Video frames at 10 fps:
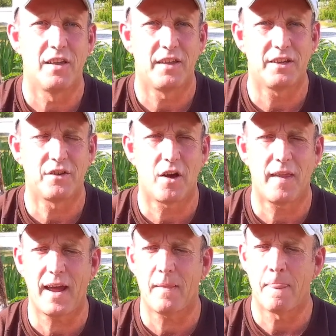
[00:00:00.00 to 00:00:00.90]
things like
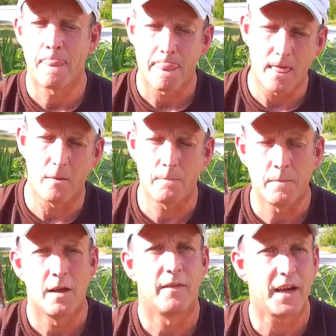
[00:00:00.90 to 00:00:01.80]
that.
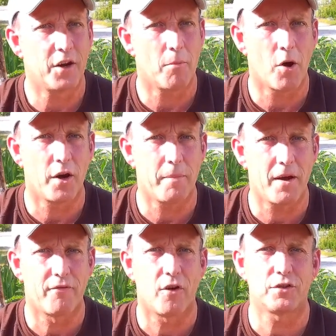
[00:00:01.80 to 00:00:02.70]
They don't mind a bit
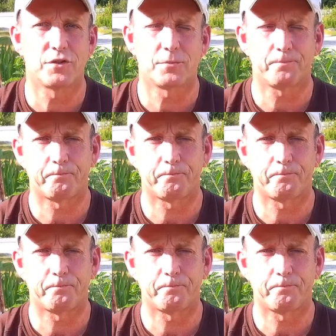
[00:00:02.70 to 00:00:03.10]
of frost.